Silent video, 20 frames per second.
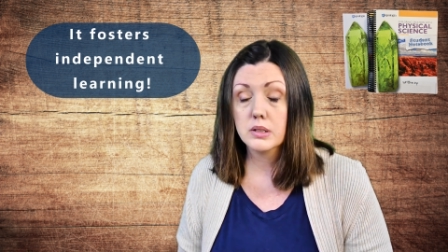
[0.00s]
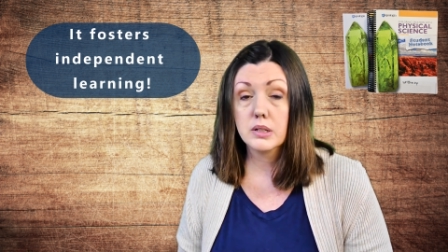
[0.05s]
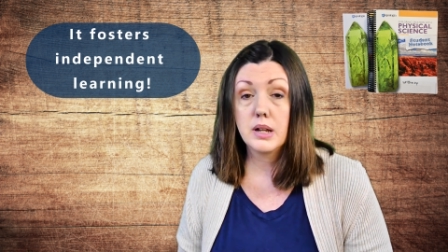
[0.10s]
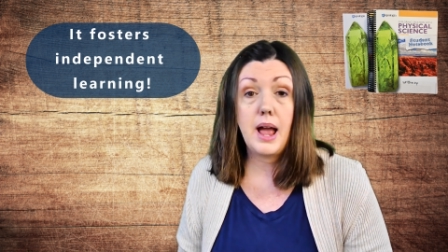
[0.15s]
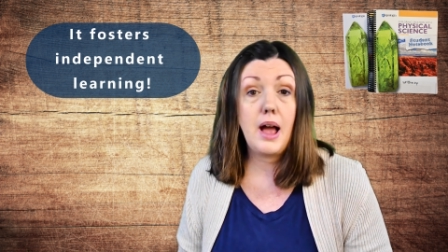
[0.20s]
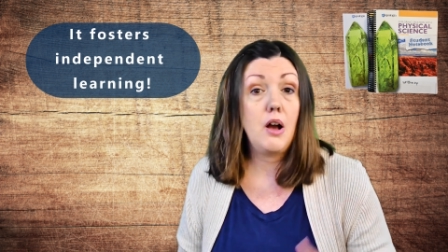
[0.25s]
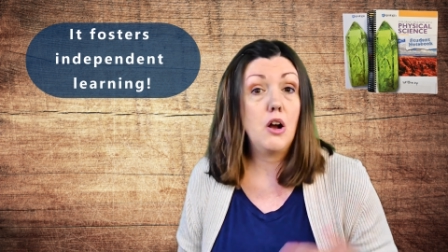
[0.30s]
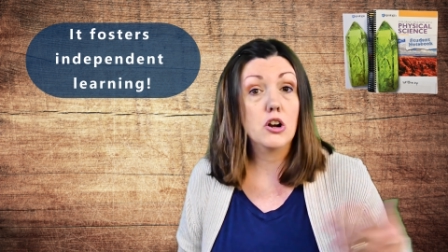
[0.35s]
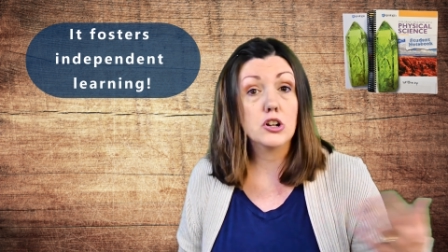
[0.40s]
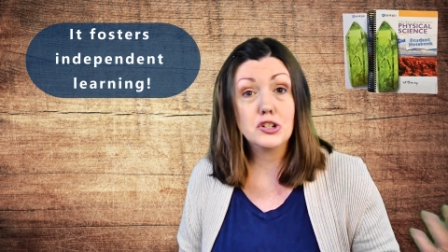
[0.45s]

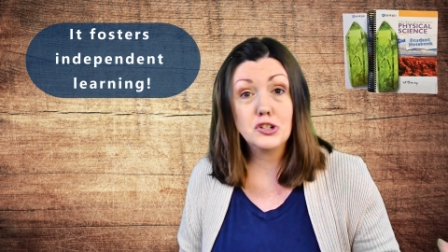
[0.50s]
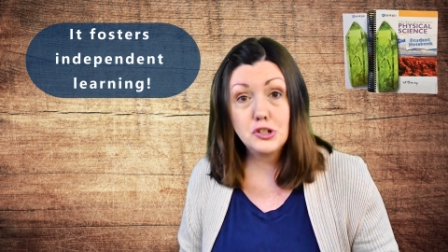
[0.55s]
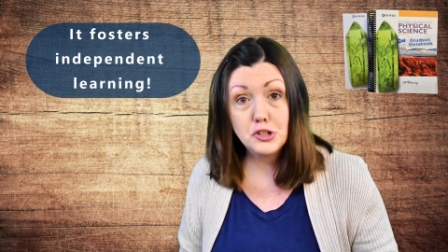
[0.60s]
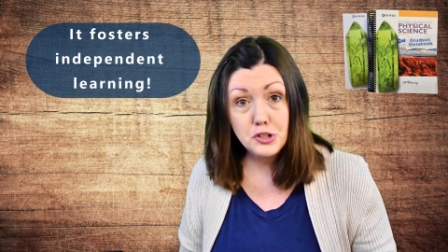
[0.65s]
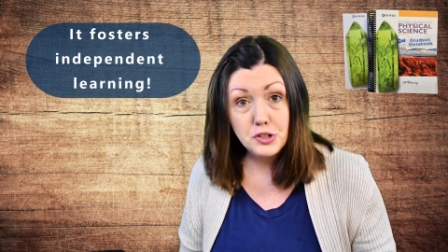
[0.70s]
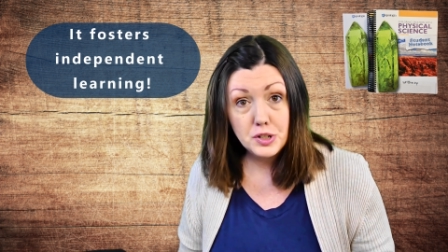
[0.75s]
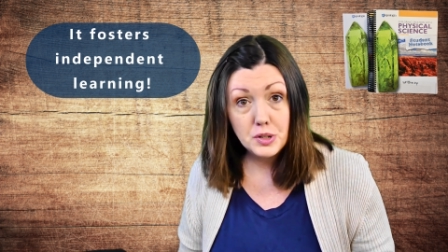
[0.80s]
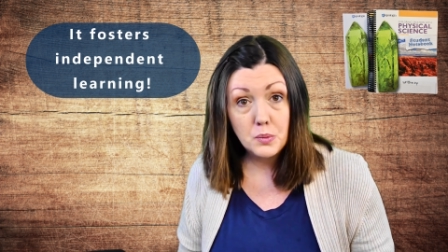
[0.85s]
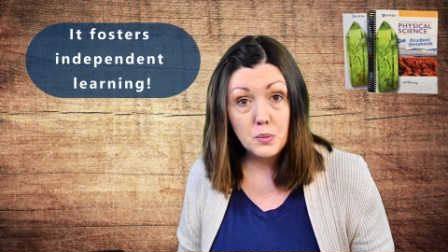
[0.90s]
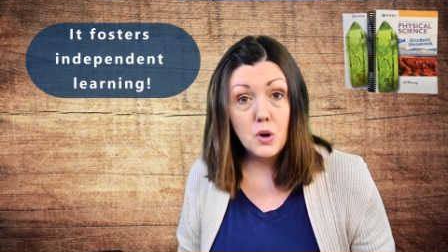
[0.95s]
How hard your
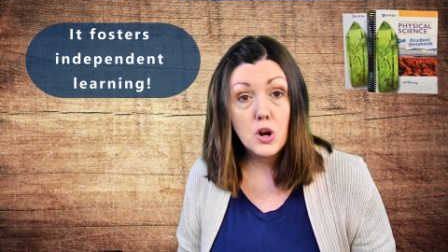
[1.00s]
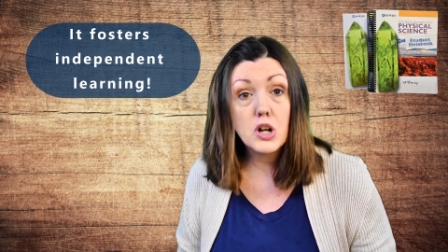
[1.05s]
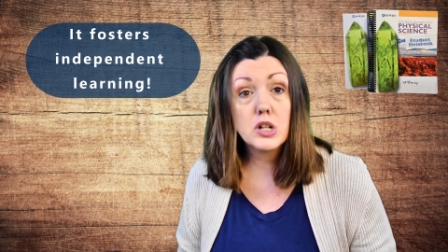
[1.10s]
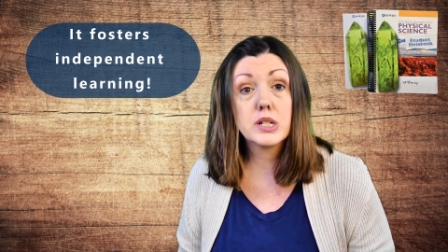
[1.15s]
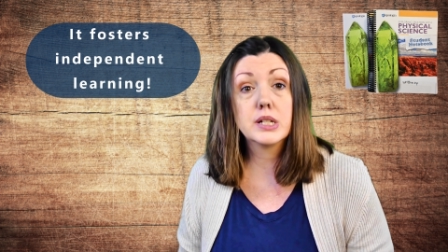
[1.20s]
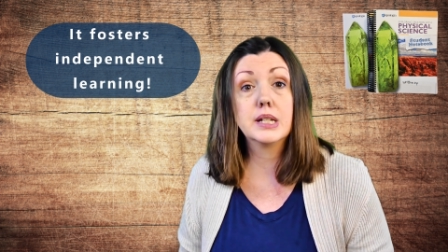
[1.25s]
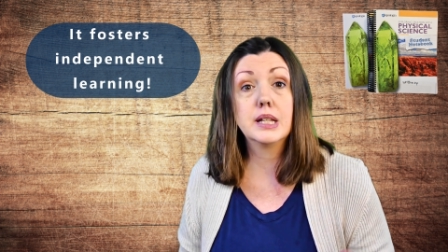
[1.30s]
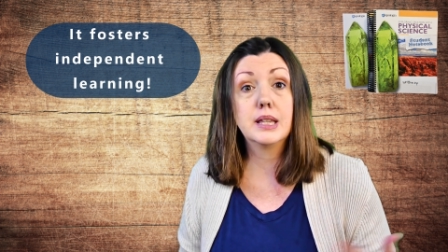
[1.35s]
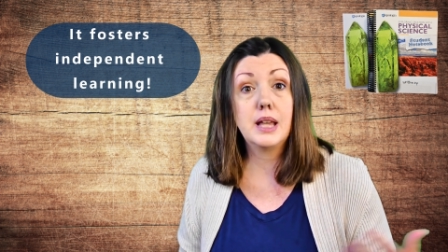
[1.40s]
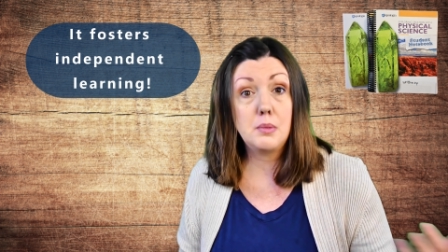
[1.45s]
student
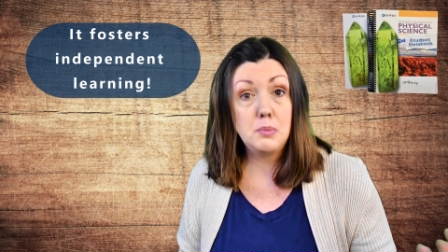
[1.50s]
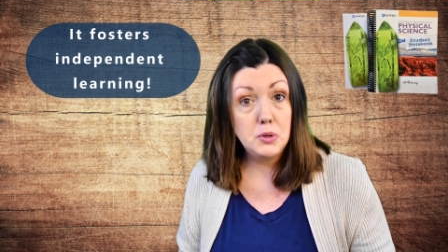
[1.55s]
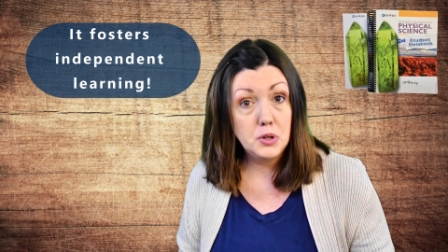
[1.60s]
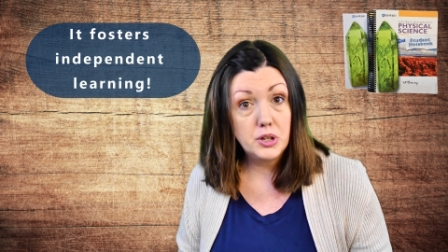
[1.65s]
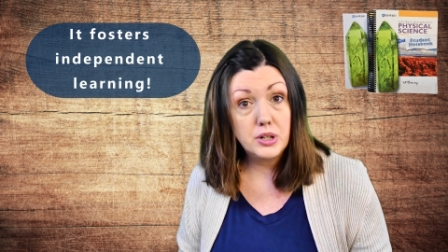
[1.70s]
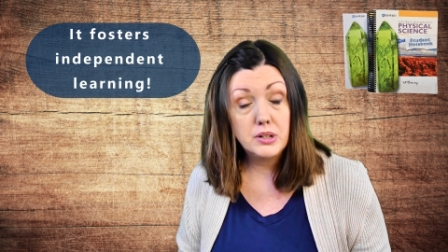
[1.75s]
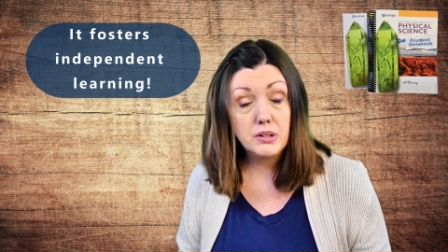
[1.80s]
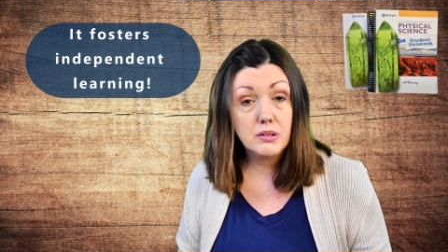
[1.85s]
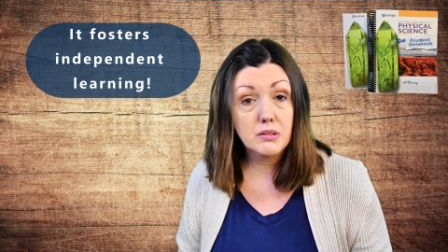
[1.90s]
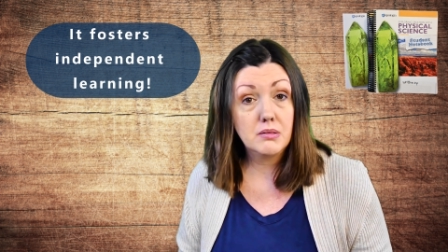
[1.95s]
worked, did they
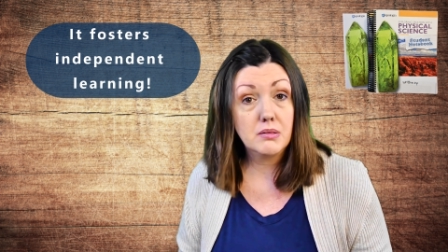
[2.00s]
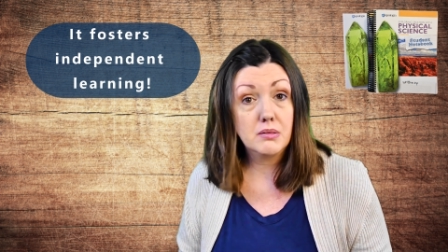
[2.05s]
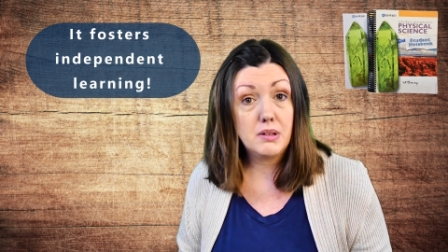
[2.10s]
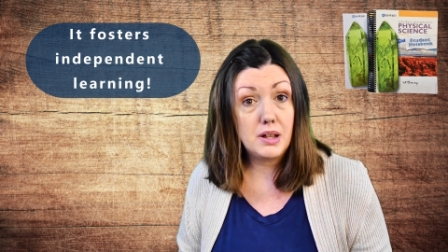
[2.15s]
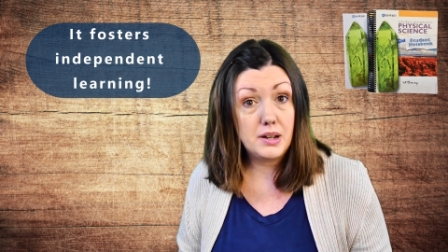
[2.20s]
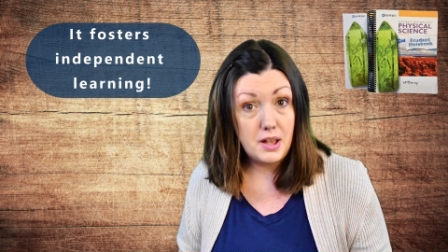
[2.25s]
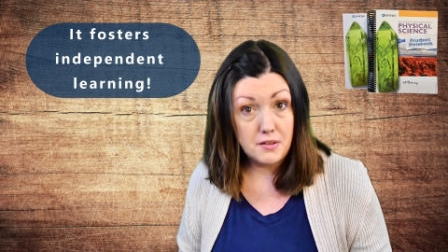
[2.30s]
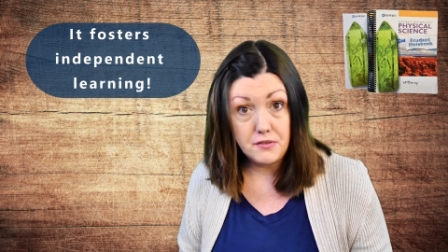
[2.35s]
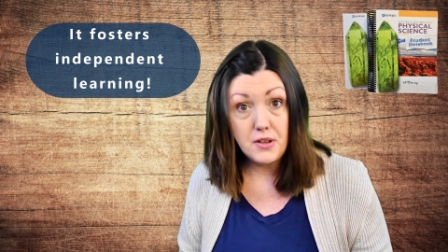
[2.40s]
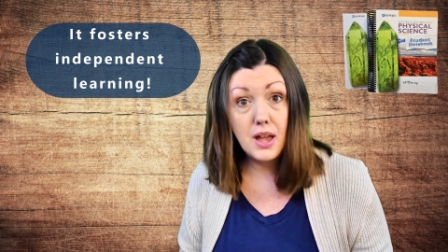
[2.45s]
put
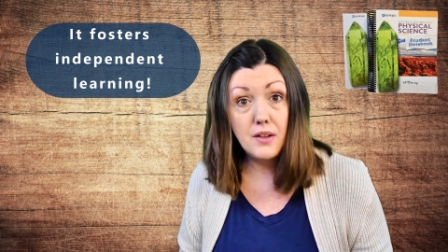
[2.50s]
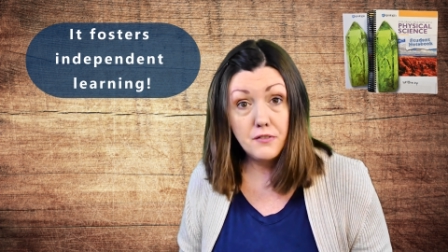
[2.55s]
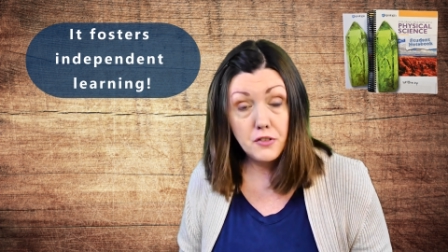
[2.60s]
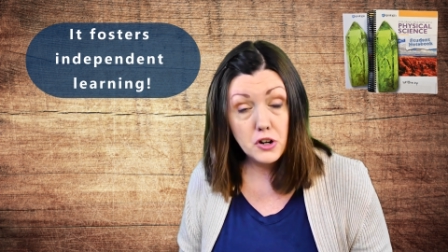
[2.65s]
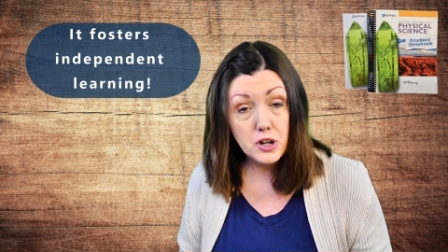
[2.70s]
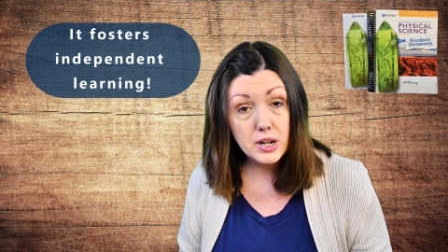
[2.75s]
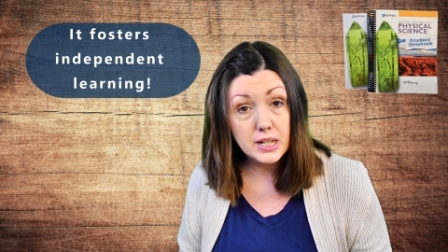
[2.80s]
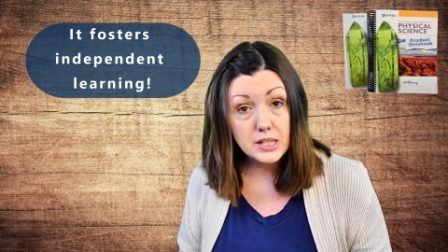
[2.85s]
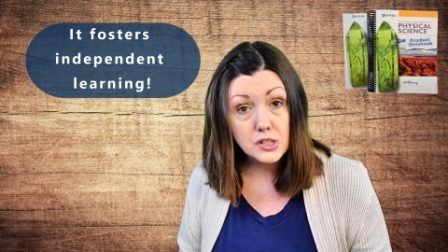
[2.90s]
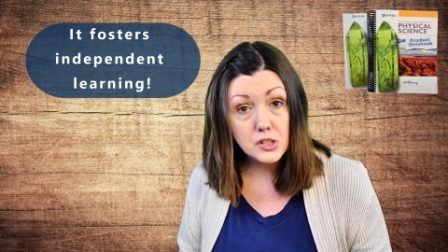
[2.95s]
enough
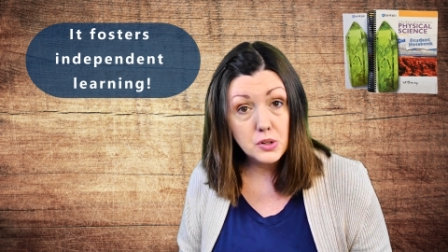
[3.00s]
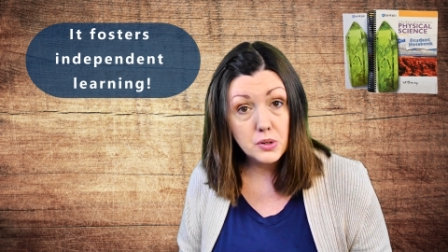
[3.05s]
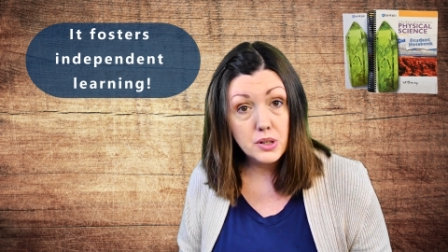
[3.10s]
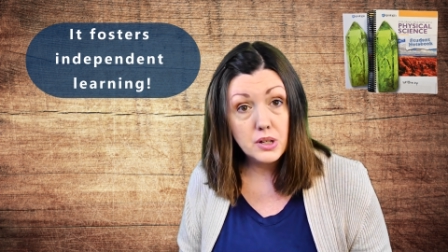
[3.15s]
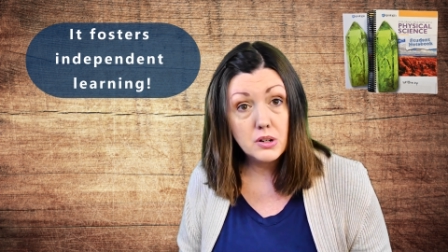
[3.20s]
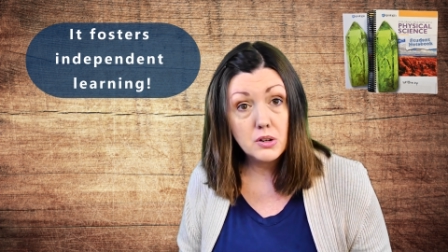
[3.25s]
effort into it,